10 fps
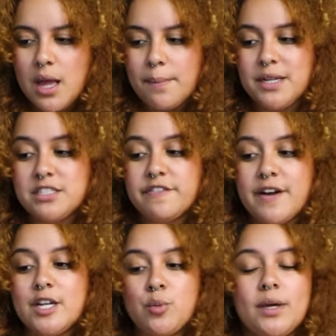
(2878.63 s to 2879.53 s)
but to
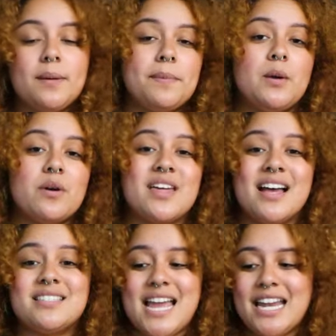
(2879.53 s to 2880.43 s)
find a way to be with
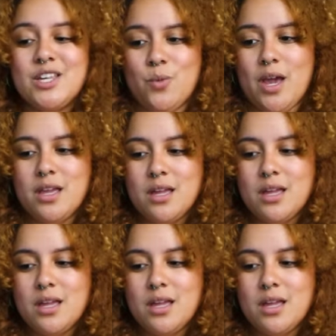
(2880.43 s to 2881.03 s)
S anyway,